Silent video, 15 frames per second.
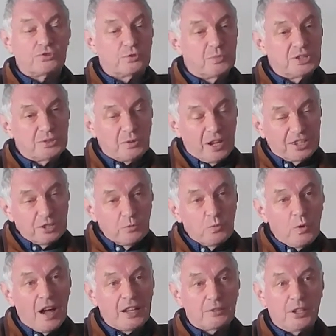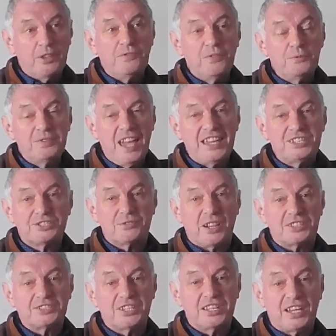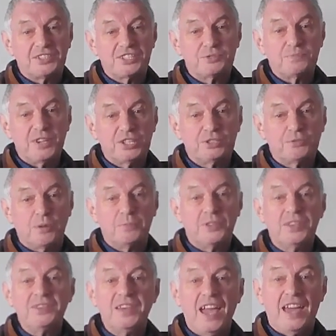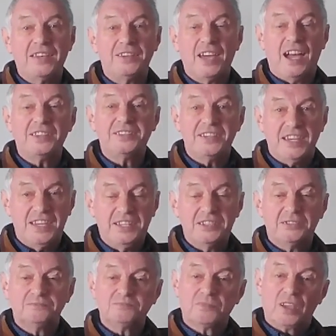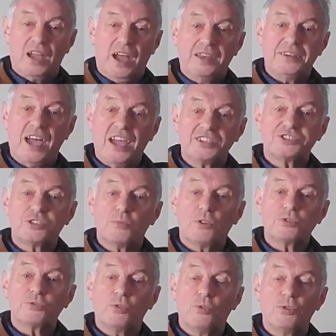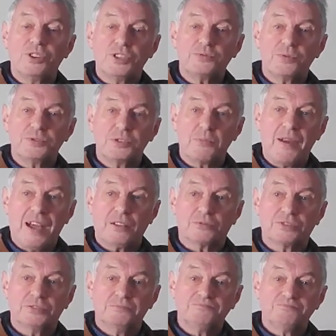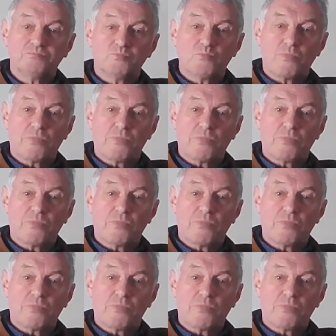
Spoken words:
It took me quite a few days to actually get to speak to her, but in the end I did, and I asked her what all this was about.